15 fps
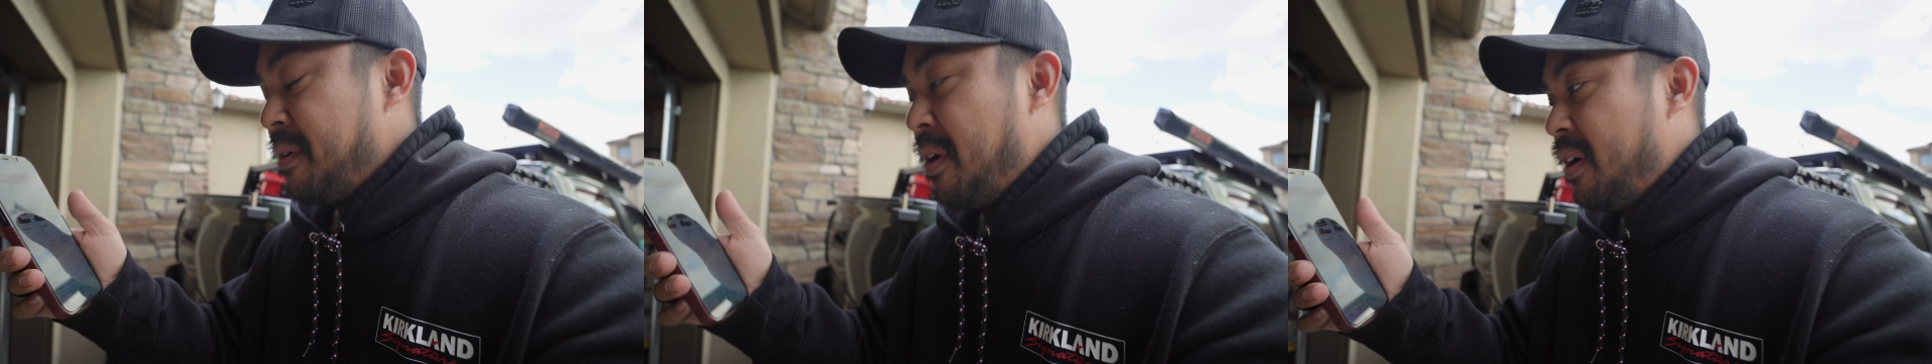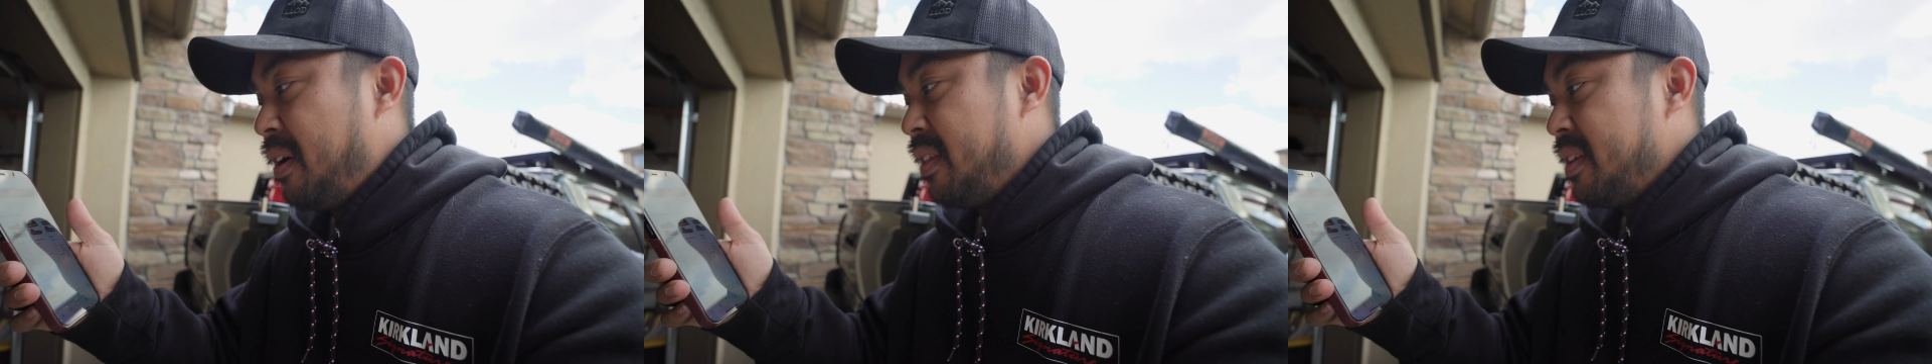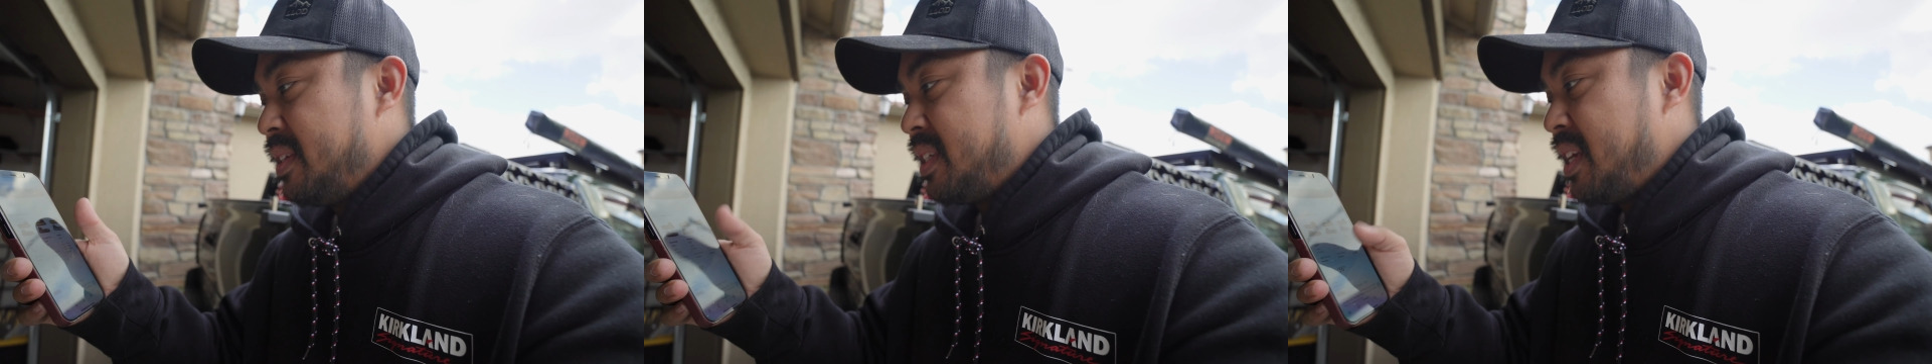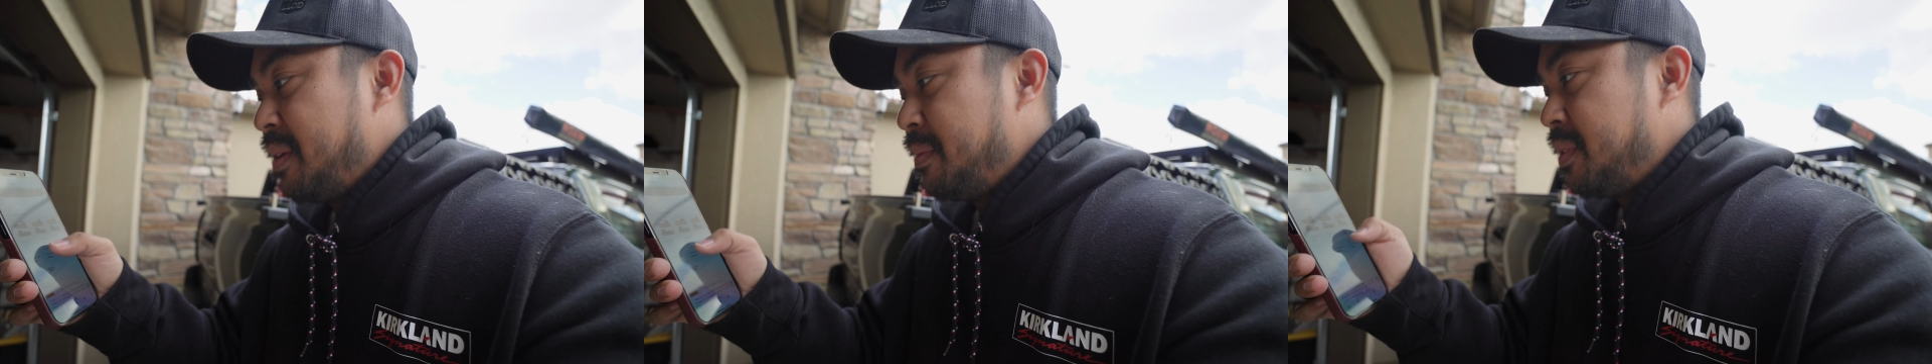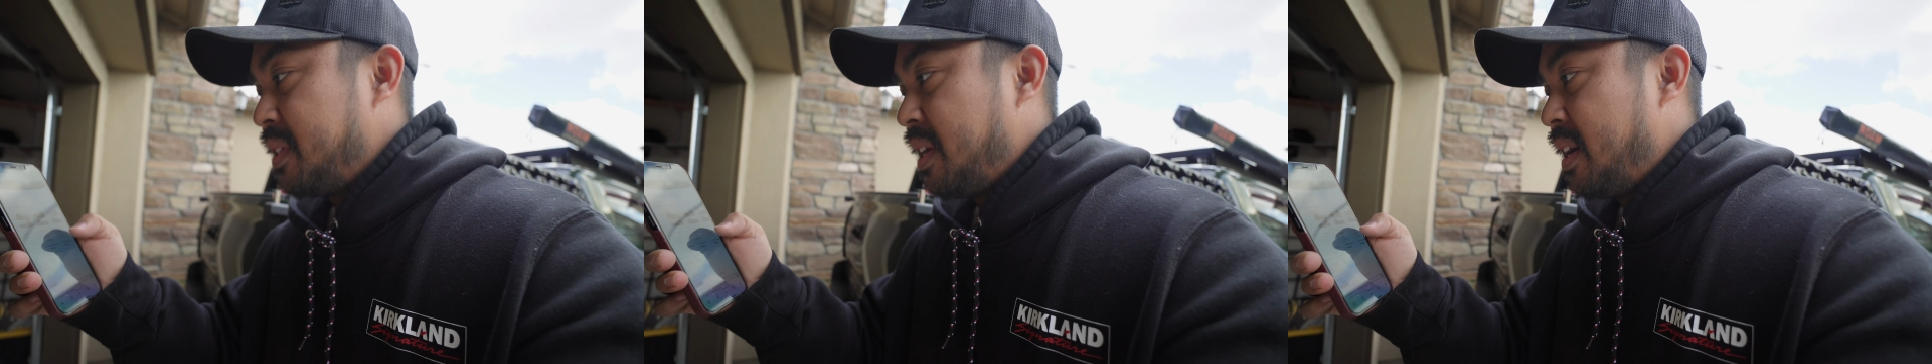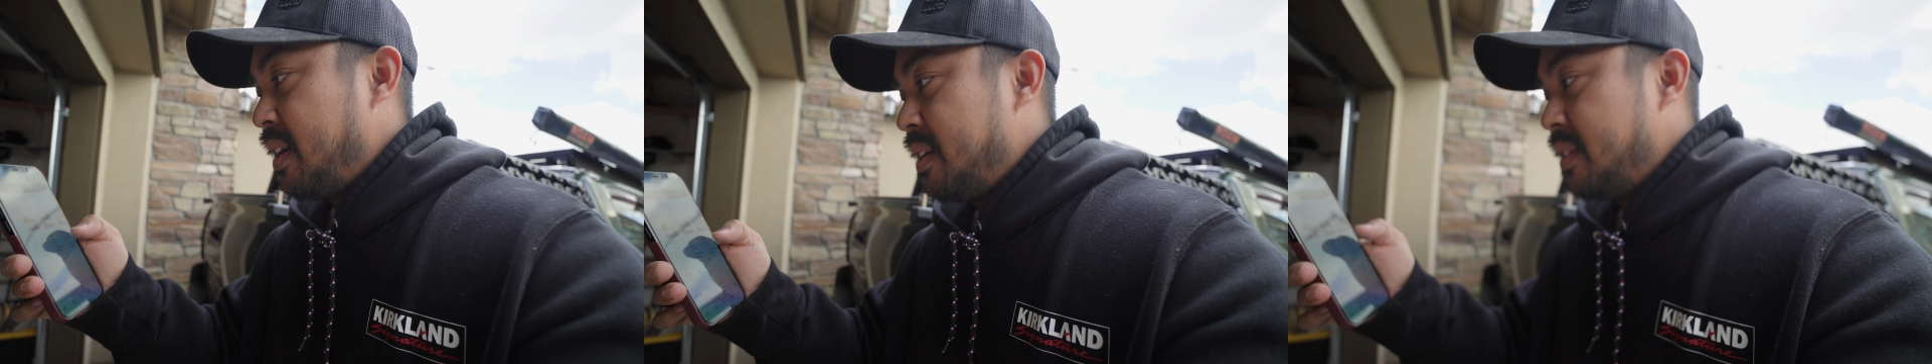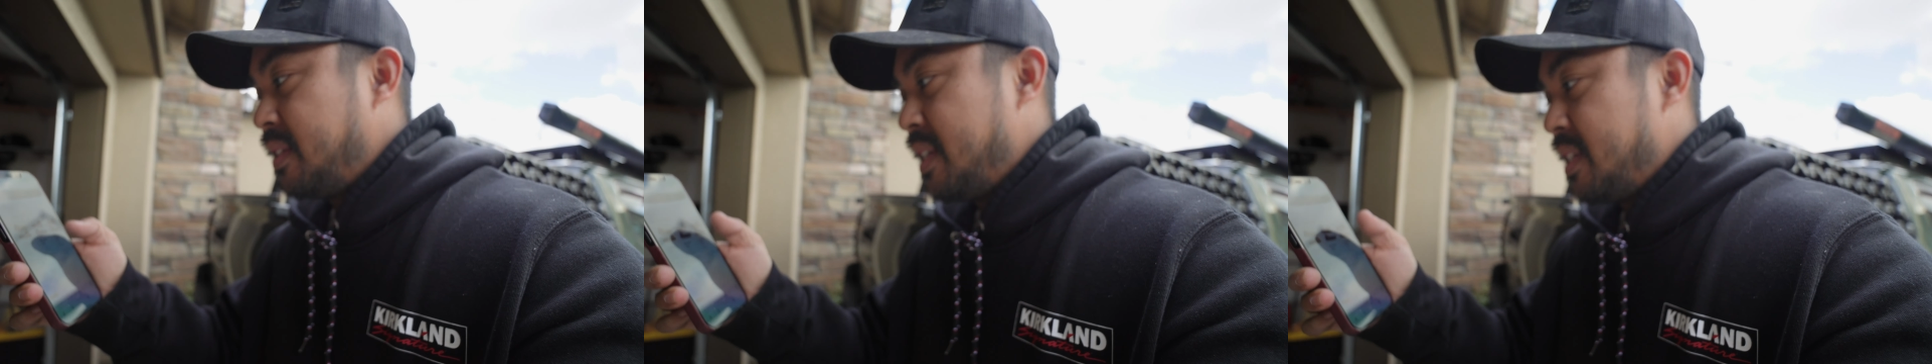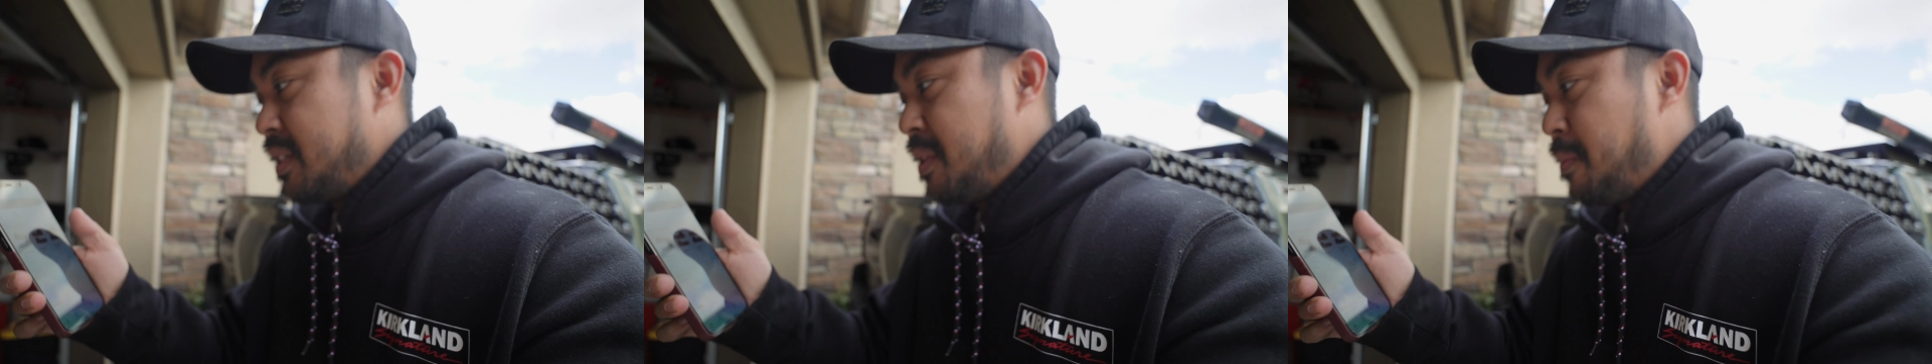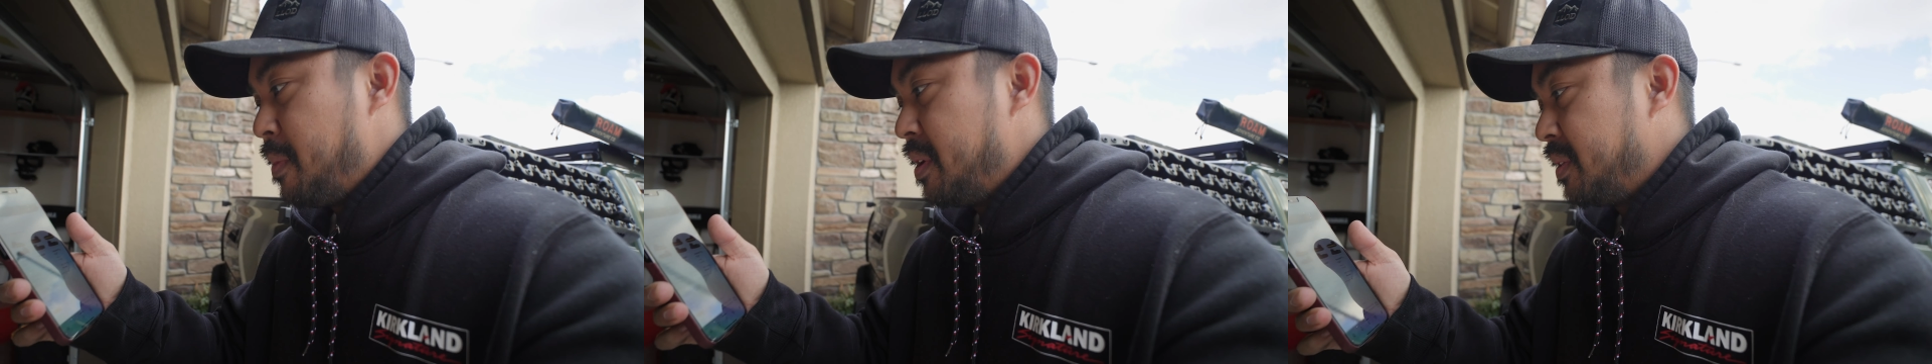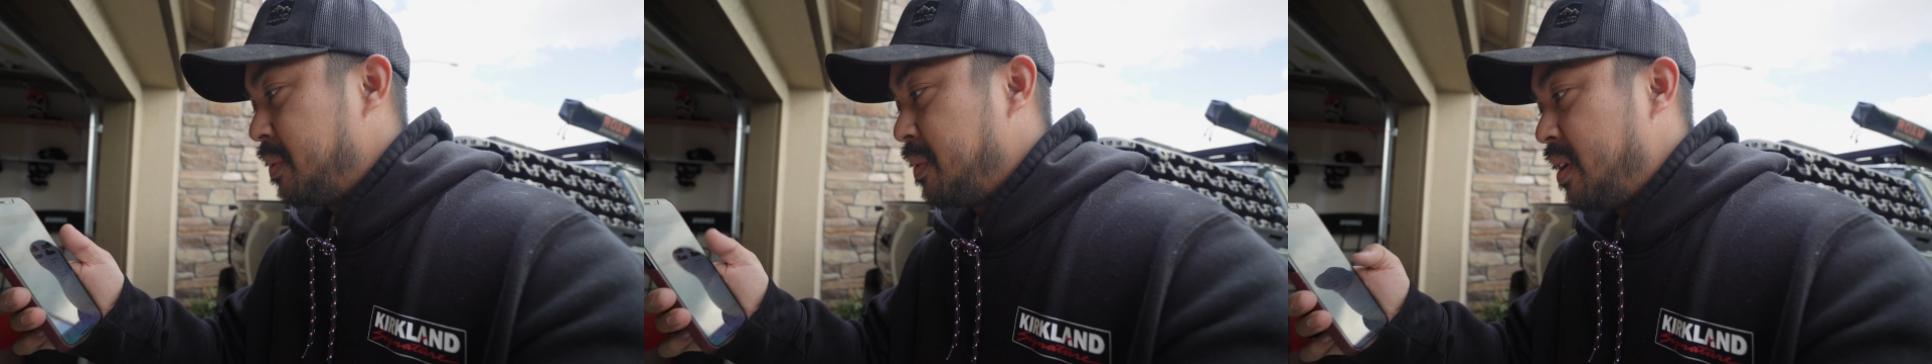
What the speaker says: all the same styles as the Mesa